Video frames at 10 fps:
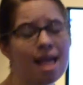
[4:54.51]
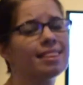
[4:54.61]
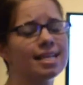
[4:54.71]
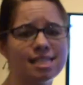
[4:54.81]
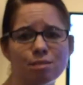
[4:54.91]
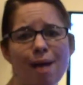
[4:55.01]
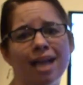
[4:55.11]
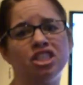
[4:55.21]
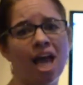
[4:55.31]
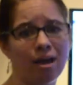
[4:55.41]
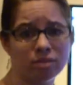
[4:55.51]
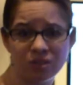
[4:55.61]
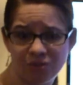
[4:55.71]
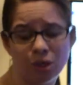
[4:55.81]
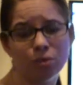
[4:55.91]
This is my
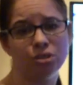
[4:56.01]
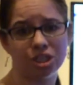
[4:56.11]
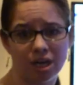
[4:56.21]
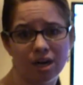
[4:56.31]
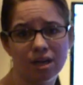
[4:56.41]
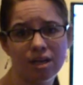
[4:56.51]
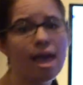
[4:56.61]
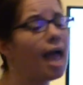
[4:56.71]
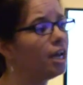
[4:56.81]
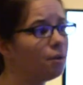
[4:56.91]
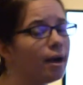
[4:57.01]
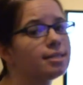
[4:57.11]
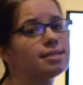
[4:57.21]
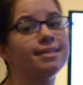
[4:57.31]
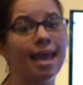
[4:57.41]
child's future, and you are
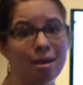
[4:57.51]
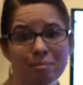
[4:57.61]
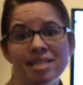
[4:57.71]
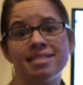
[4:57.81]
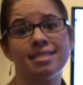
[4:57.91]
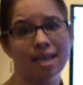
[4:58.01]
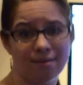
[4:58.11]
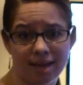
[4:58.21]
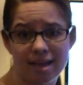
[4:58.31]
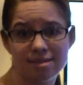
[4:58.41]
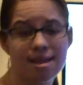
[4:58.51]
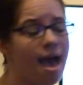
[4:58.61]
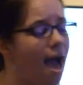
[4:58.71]
to take me serious.